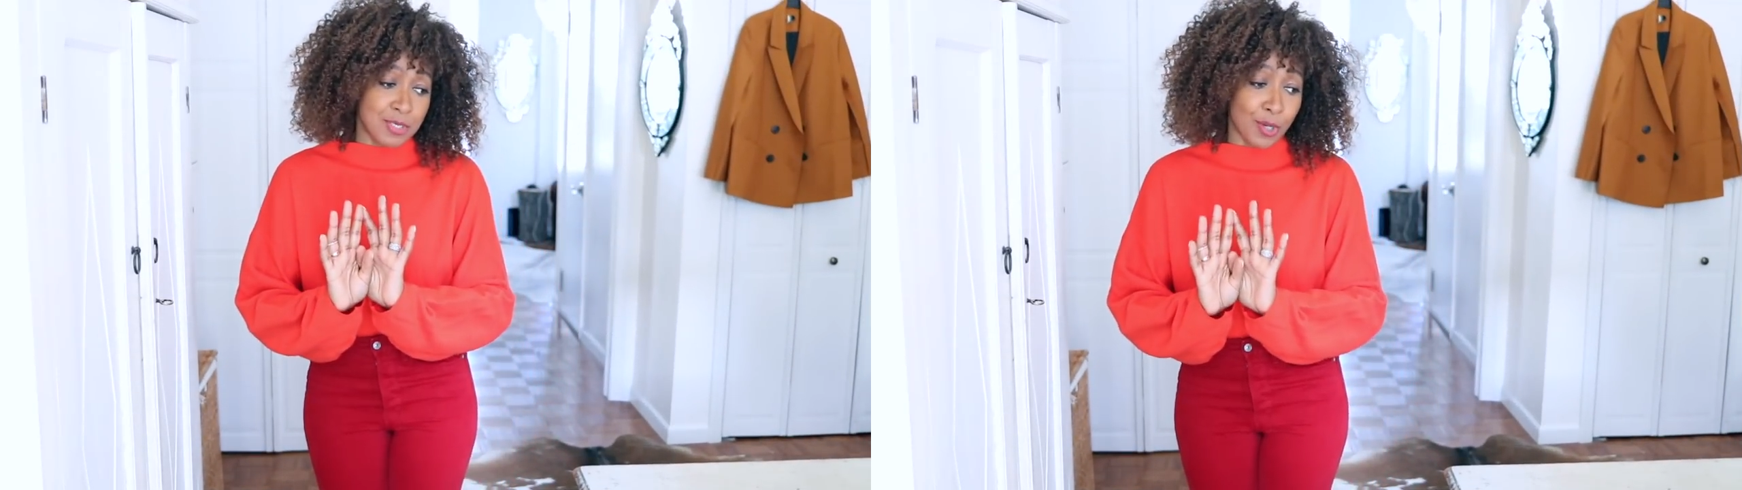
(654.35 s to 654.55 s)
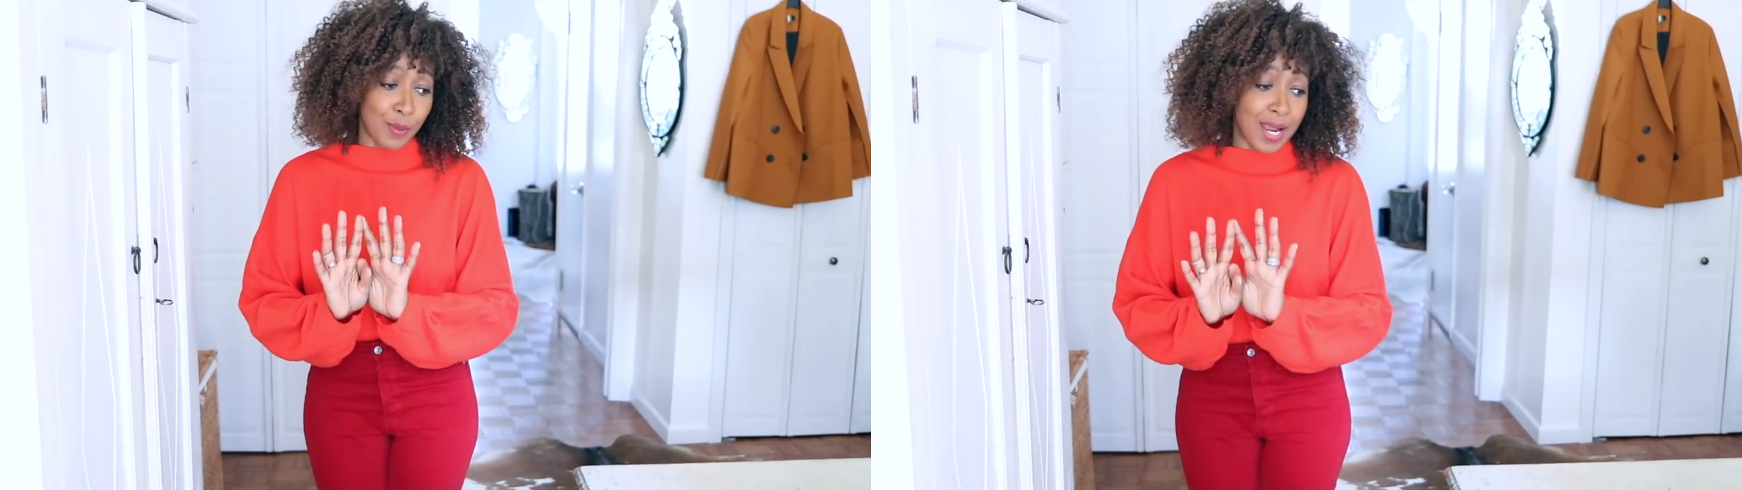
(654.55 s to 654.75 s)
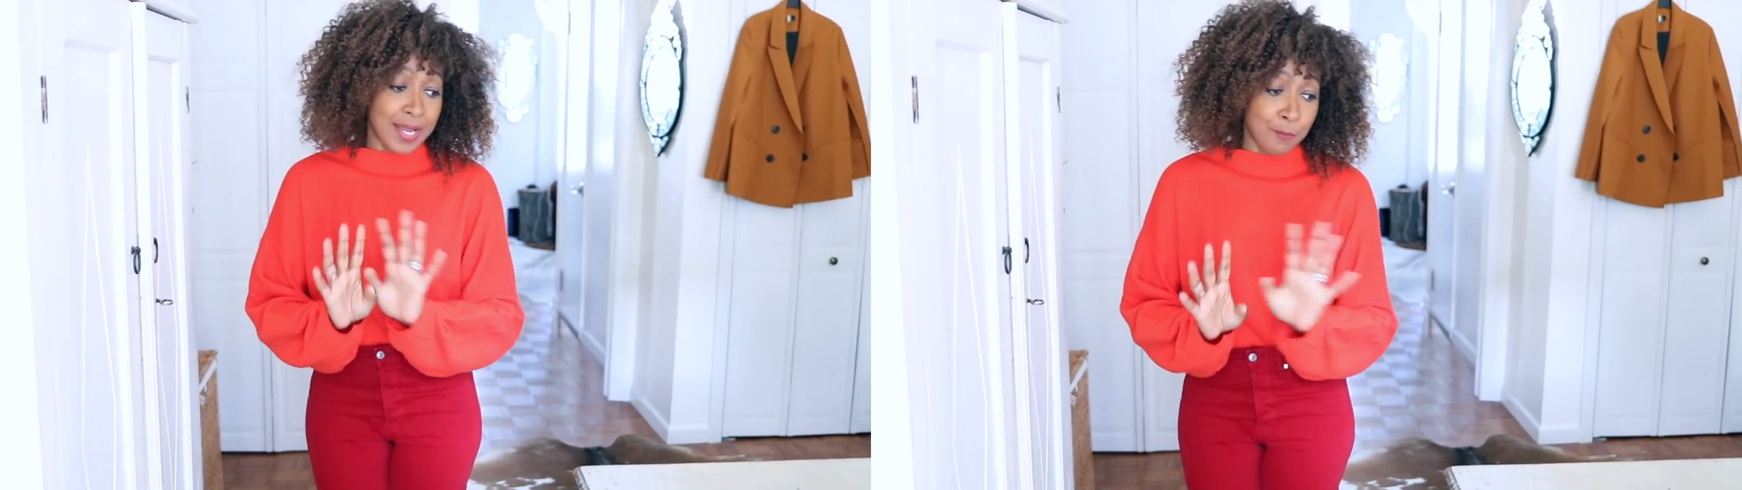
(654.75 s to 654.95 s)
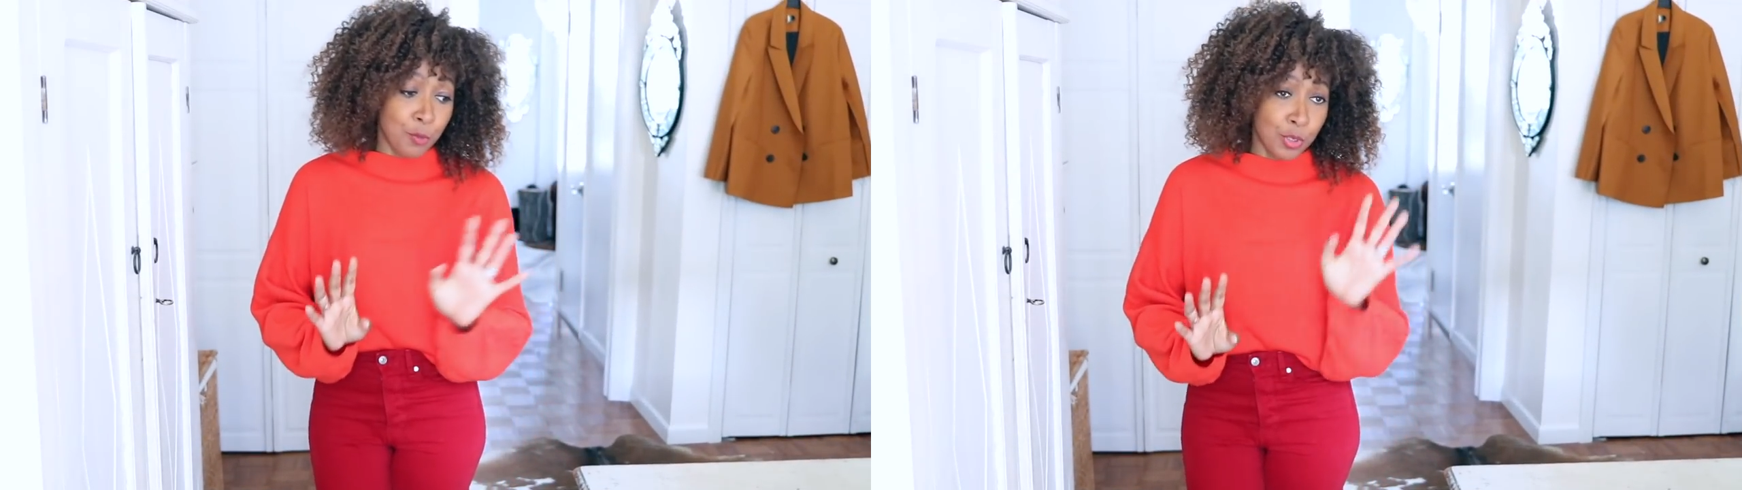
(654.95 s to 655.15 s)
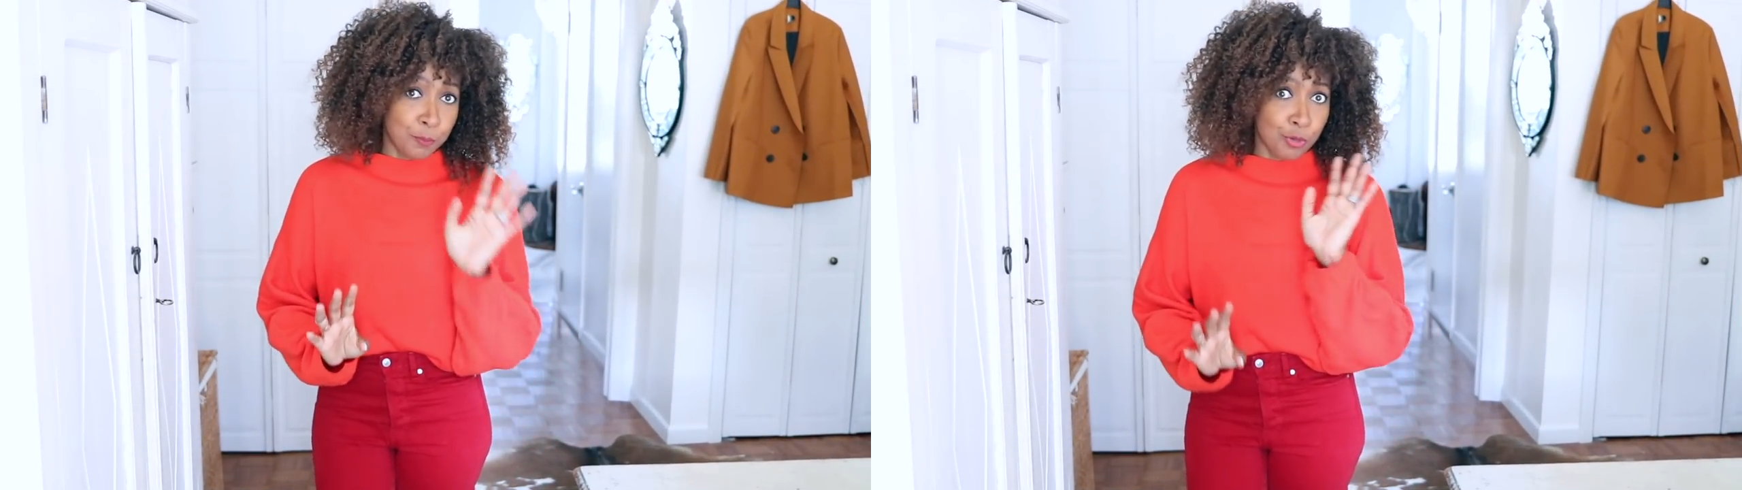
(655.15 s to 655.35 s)
sorry, I
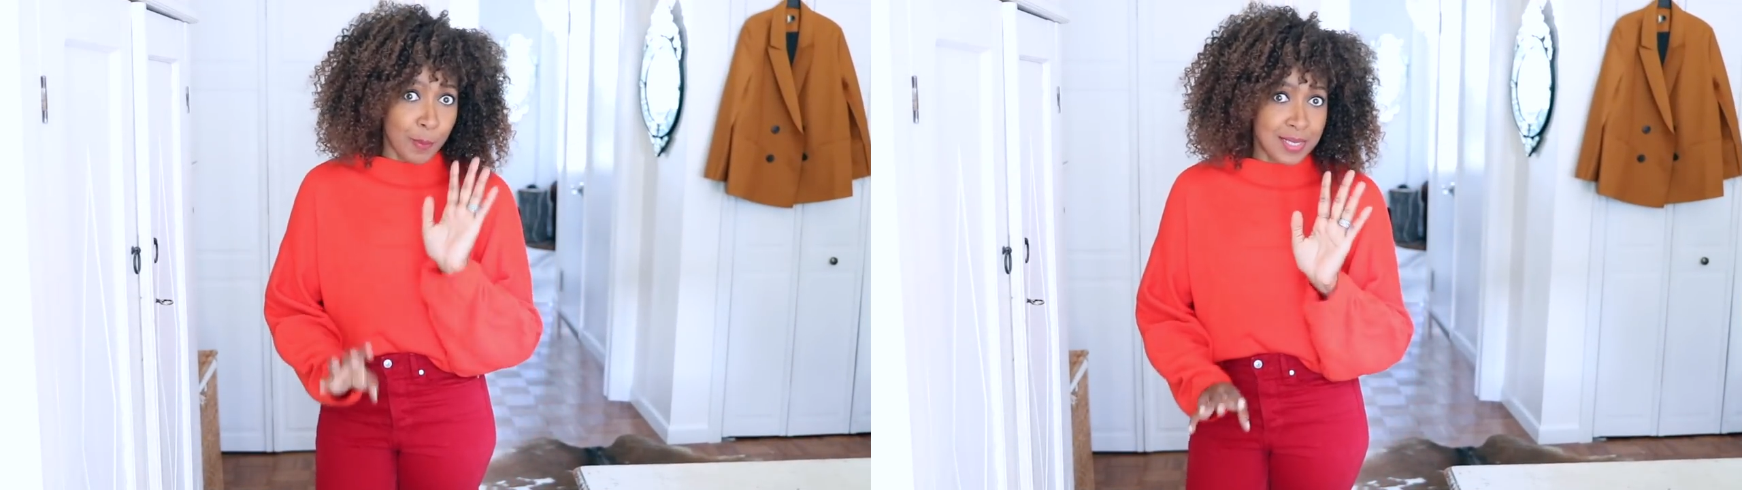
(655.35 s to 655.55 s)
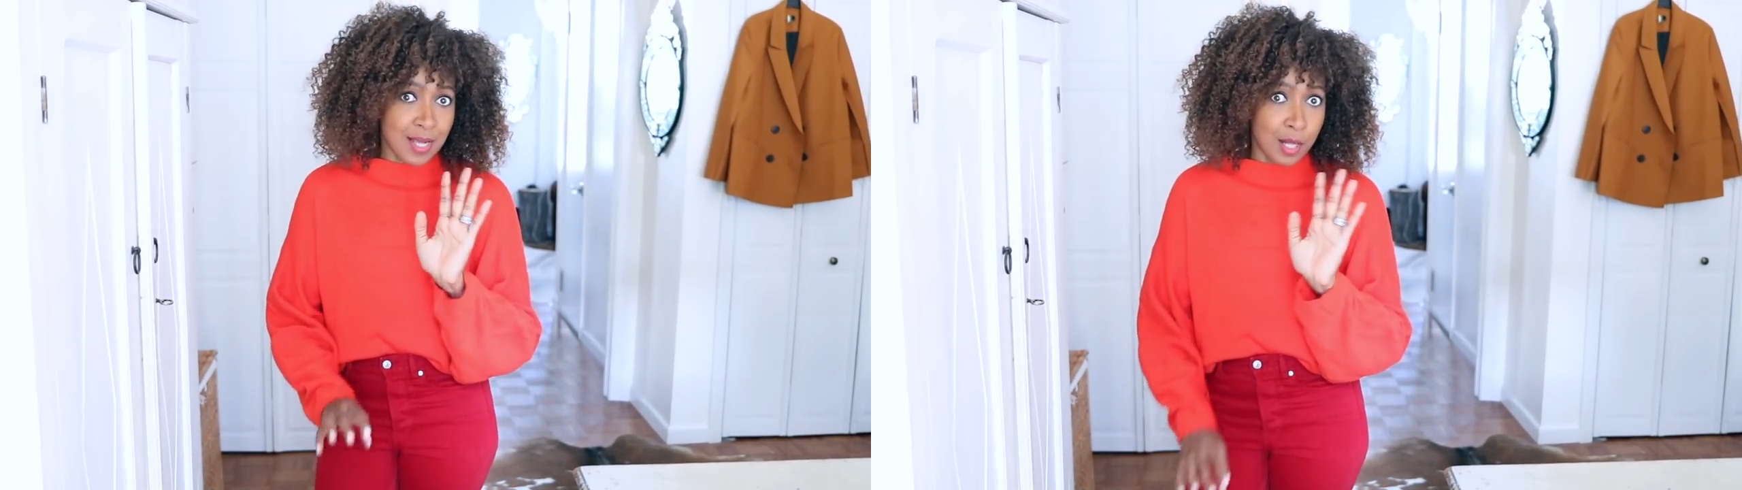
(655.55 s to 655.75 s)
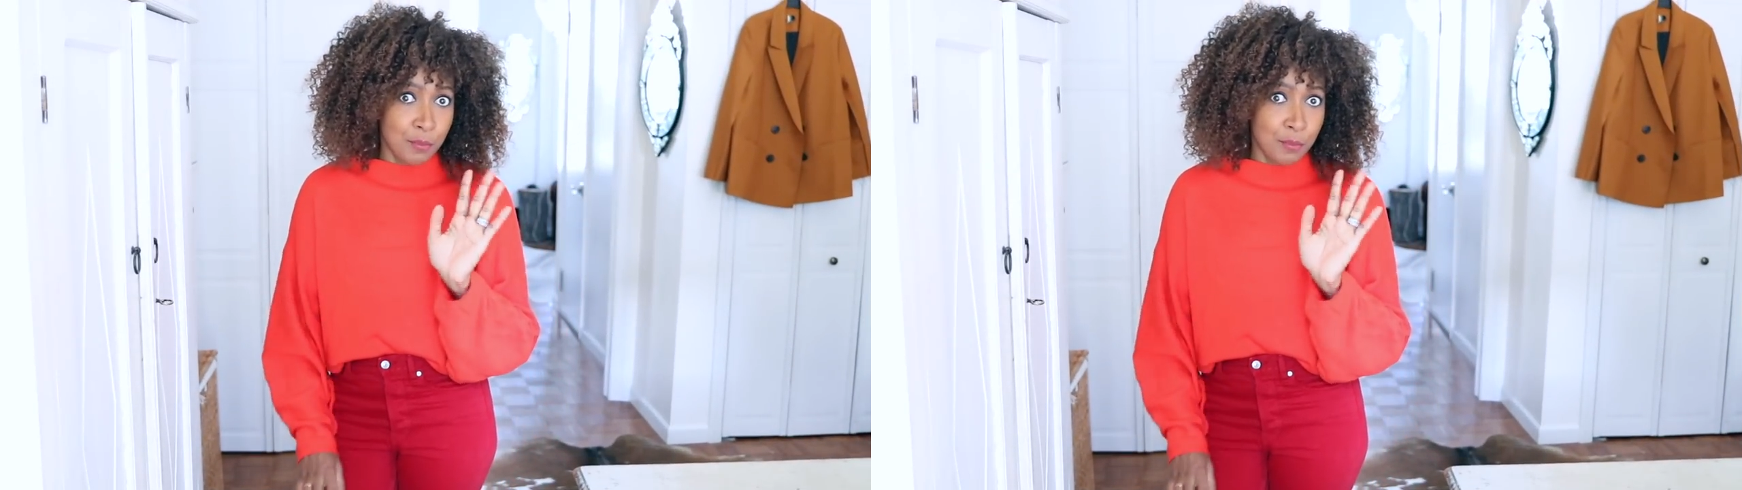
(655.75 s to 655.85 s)
will promise I'll